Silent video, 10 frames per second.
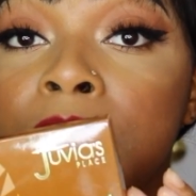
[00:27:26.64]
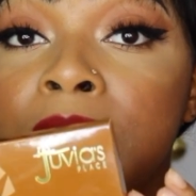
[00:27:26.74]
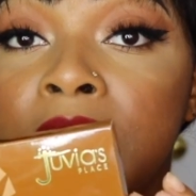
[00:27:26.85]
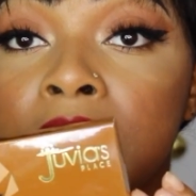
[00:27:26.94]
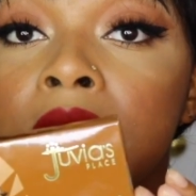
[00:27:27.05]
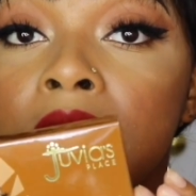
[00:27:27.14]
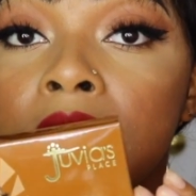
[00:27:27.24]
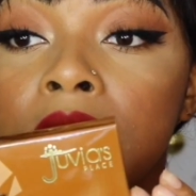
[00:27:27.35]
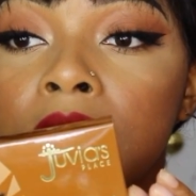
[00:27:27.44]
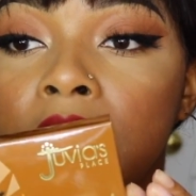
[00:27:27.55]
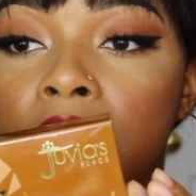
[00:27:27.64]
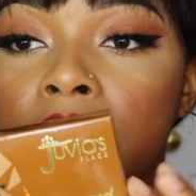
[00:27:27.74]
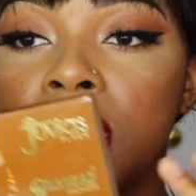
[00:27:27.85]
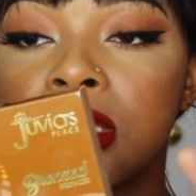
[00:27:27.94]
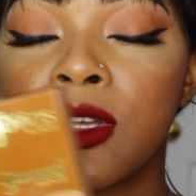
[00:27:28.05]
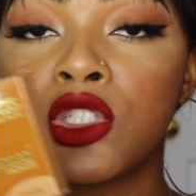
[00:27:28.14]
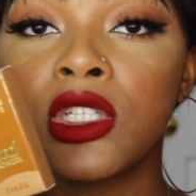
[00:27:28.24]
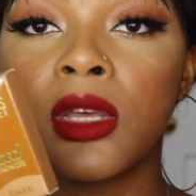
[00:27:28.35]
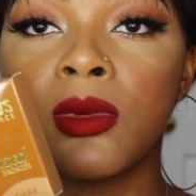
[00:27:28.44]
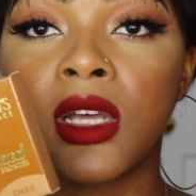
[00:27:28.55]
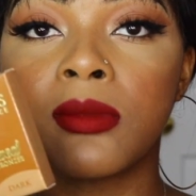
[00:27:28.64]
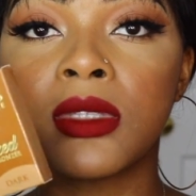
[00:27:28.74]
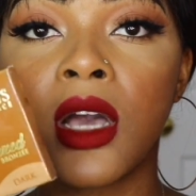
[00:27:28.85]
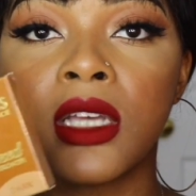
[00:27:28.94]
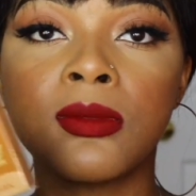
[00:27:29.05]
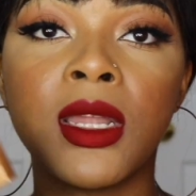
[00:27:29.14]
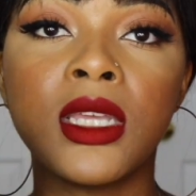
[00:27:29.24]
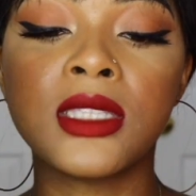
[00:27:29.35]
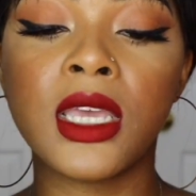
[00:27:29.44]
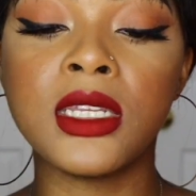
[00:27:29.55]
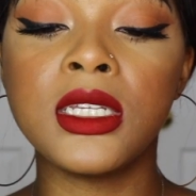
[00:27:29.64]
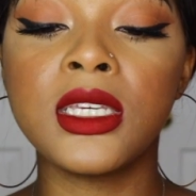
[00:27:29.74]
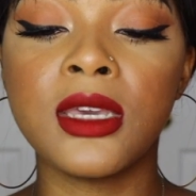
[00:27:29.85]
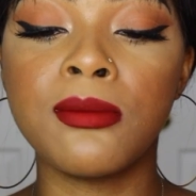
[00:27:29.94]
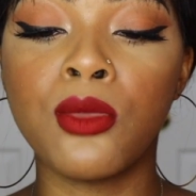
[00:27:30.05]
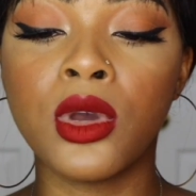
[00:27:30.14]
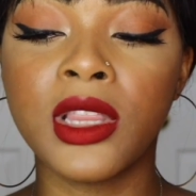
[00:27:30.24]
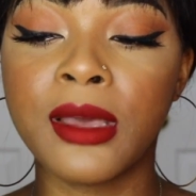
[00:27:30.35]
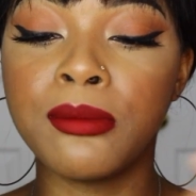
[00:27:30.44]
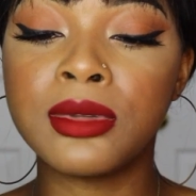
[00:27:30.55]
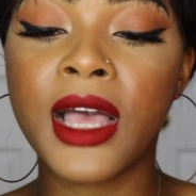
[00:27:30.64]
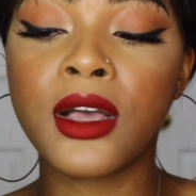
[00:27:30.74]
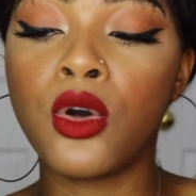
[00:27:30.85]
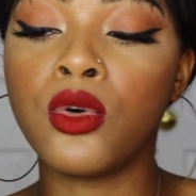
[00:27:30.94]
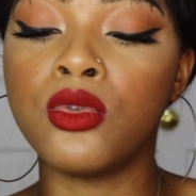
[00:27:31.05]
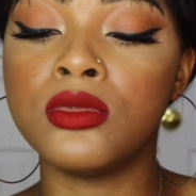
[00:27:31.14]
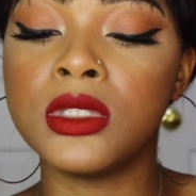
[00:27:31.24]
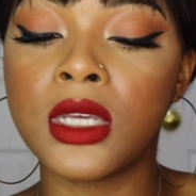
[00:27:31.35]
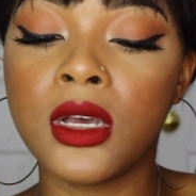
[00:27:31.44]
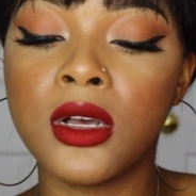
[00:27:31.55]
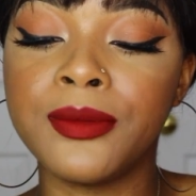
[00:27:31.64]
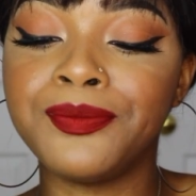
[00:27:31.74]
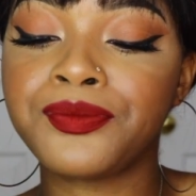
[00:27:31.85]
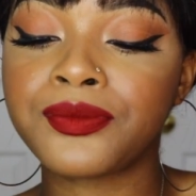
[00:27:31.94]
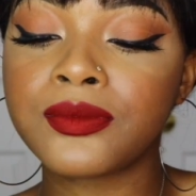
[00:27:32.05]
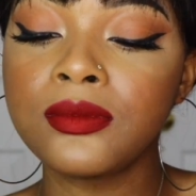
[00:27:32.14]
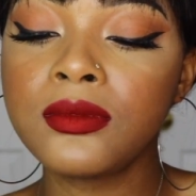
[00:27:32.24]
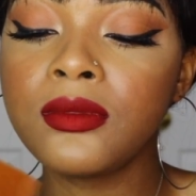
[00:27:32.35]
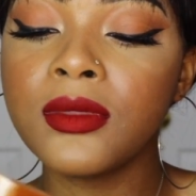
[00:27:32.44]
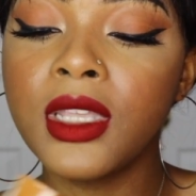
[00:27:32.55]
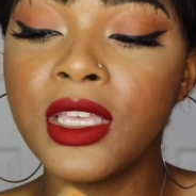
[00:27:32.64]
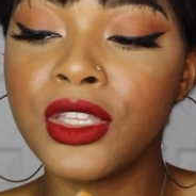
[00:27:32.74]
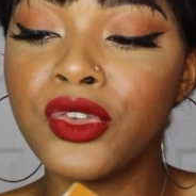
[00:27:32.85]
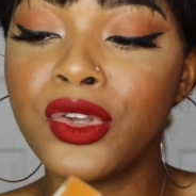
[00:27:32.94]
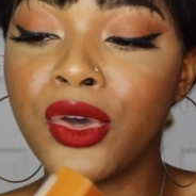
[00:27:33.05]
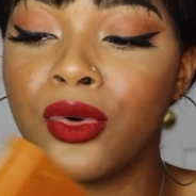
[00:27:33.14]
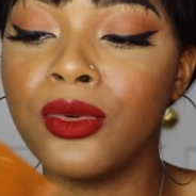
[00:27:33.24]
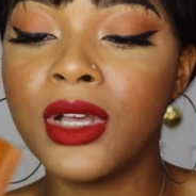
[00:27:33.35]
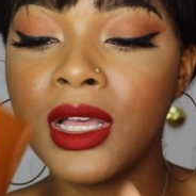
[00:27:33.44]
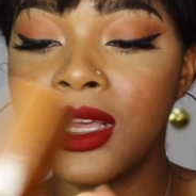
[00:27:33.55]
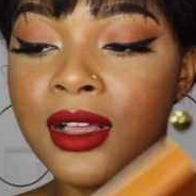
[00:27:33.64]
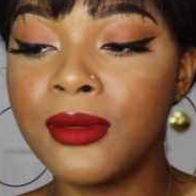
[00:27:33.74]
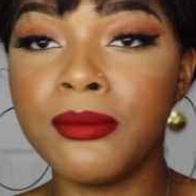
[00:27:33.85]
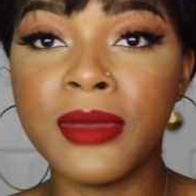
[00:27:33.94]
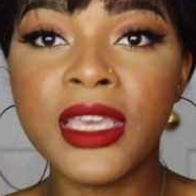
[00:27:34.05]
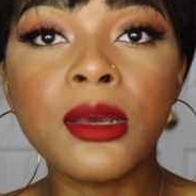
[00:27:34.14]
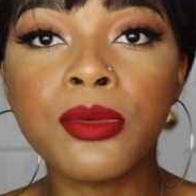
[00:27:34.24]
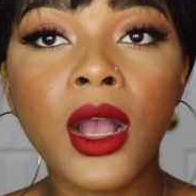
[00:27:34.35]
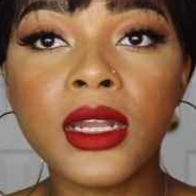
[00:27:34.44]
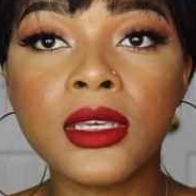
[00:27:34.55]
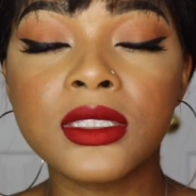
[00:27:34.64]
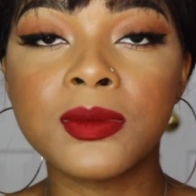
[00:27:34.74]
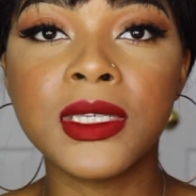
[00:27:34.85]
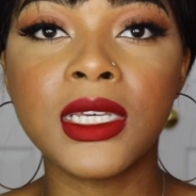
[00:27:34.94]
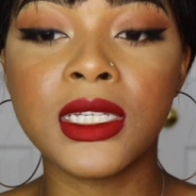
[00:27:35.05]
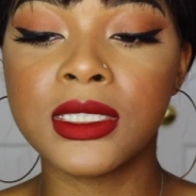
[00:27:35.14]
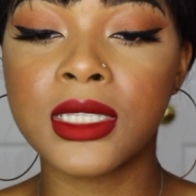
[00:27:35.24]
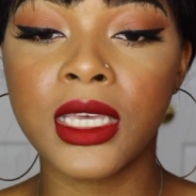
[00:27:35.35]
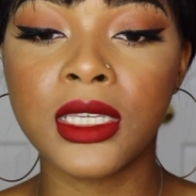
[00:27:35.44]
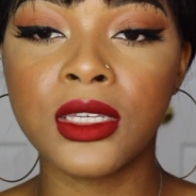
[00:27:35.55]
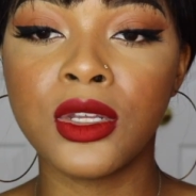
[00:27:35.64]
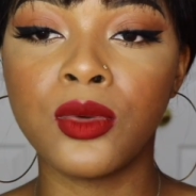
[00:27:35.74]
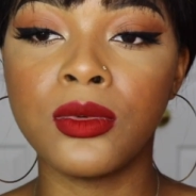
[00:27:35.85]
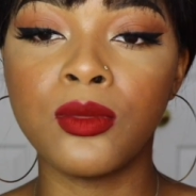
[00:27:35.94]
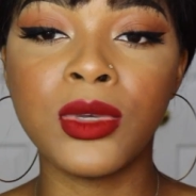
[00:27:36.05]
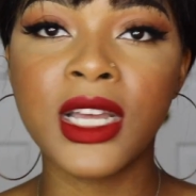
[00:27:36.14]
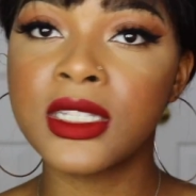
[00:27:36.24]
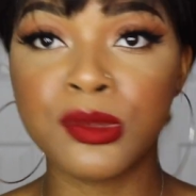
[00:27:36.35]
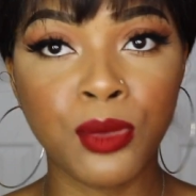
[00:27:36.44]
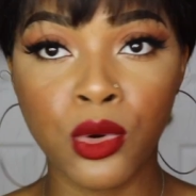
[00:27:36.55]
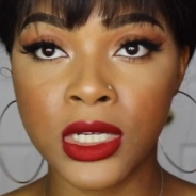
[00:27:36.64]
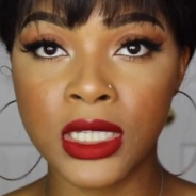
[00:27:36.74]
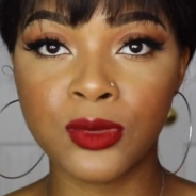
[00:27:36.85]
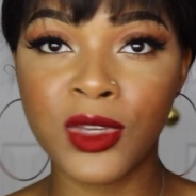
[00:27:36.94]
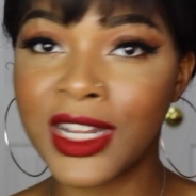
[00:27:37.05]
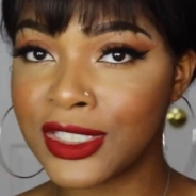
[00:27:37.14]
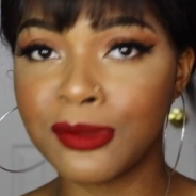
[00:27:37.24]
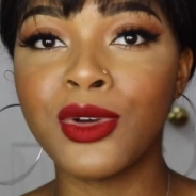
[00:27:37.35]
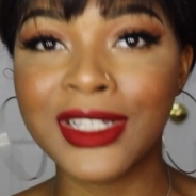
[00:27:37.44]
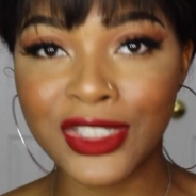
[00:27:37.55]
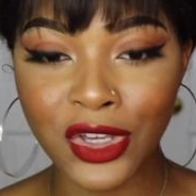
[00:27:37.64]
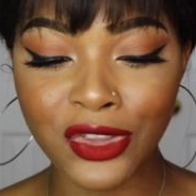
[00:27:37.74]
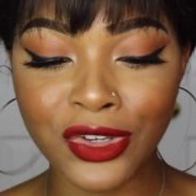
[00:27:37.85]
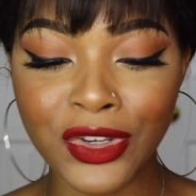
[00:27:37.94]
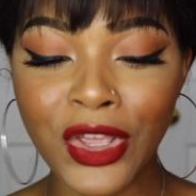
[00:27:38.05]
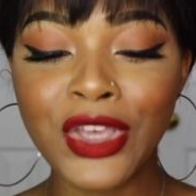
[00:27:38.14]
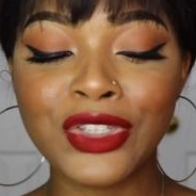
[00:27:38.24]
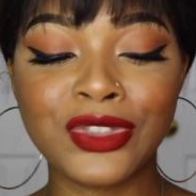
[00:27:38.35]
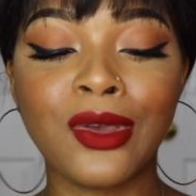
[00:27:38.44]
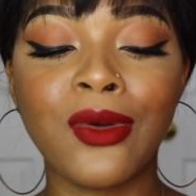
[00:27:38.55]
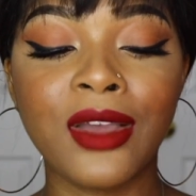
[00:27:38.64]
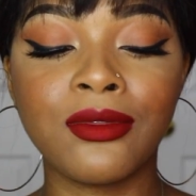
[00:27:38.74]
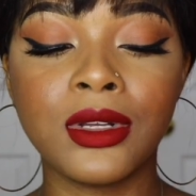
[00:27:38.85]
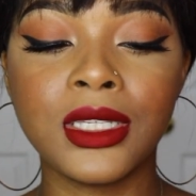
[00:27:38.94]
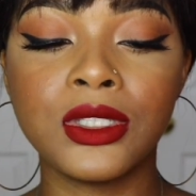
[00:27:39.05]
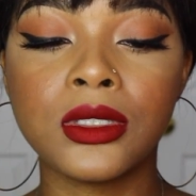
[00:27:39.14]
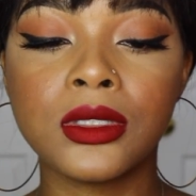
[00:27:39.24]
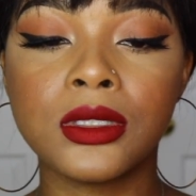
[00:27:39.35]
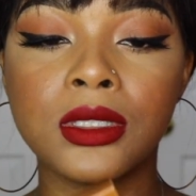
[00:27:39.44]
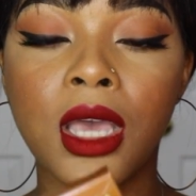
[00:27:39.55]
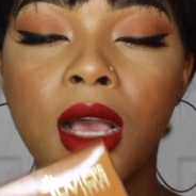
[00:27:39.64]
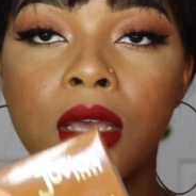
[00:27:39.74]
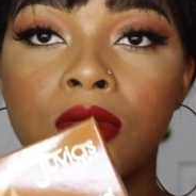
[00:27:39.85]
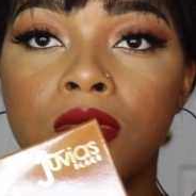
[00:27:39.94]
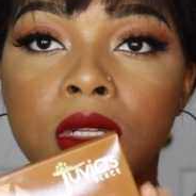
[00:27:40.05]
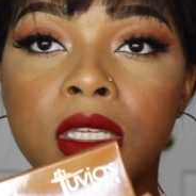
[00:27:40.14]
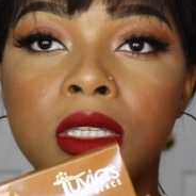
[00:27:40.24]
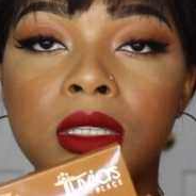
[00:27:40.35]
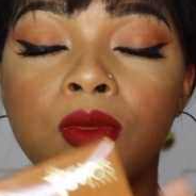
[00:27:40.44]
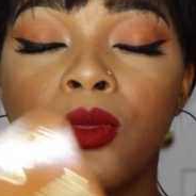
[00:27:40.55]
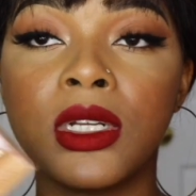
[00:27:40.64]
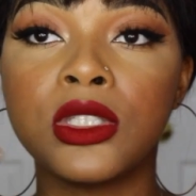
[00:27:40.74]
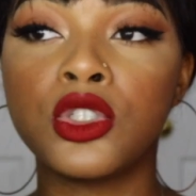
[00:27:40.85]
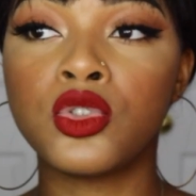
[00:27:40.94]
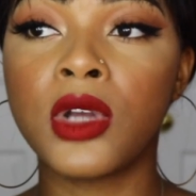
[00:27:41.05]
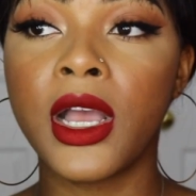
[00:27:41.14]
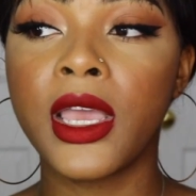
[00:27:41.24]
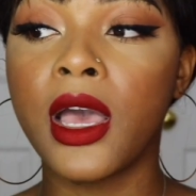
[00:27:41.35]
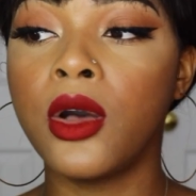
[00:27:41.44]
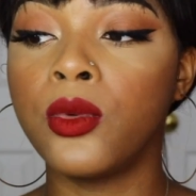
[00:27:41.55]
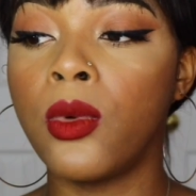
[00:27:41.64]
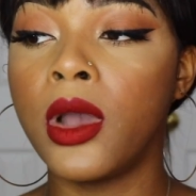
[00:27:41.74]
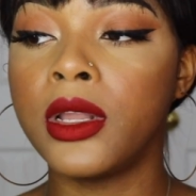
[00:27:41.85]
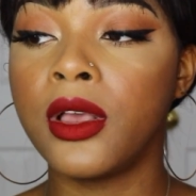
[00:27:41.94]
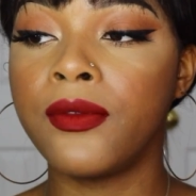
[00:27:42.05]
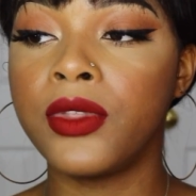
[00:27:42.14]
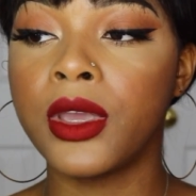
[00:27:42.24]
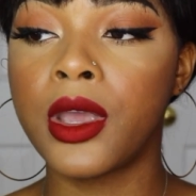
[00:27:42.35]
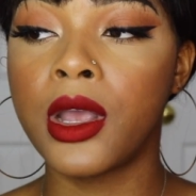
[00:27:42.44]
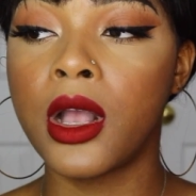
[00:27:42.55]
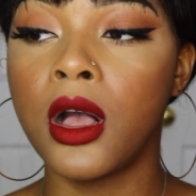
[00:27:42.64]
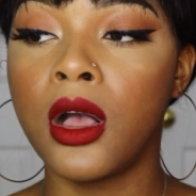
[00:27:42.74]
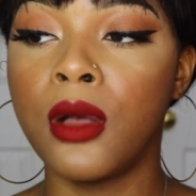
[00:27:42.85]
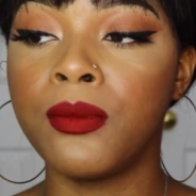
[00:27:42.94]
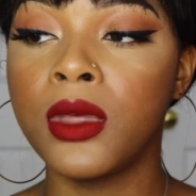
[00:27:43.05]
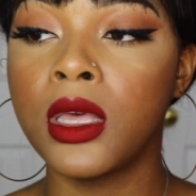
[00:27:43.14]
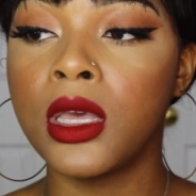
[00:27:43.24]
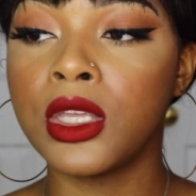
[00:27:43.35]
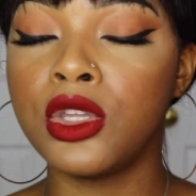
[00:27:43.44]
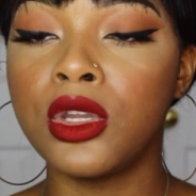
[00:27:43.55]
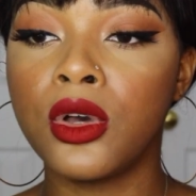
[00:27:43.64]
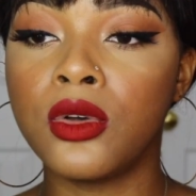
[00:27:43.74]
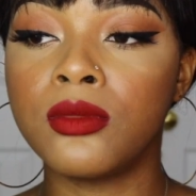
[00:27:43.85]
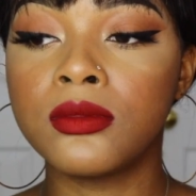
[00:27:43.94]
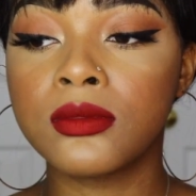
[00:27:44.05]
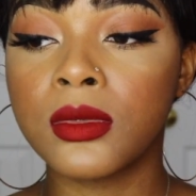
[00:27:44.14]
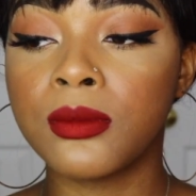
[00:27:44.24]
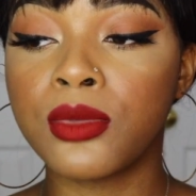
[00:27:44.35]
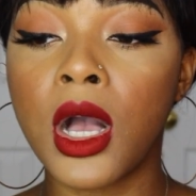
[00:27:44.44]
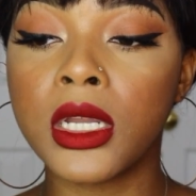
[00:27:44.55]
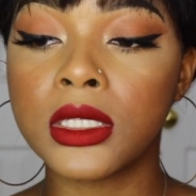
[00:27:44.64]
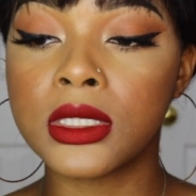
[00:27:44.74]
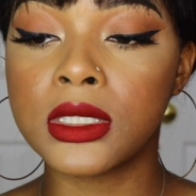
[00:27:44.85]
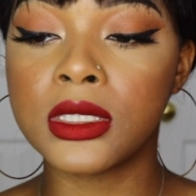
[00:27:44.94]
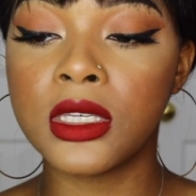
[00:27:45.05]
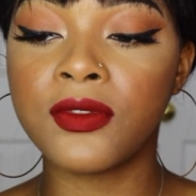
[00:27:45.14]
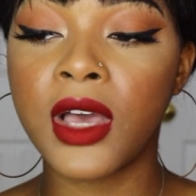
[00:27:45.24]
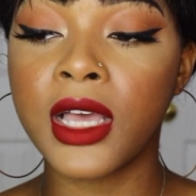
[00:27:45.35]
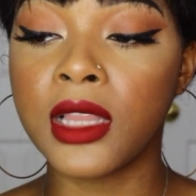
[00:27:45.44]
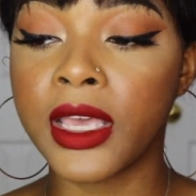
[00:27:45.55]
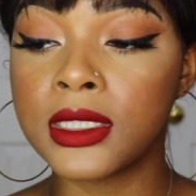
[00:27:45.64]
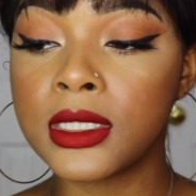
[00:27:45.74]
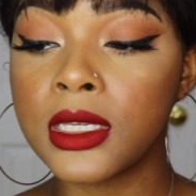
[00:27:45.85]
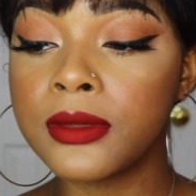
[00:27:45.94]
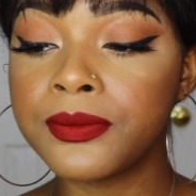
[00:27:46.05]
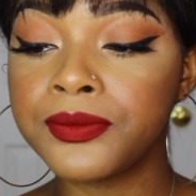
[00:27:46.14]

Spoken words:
business, and especially like when it comes to cosmetics, I need to get more like black owned you know, makeup products, because like, you know, we got to support us, we got to support each other. So I really wanted to try out one of their you know, products and see if I liked it.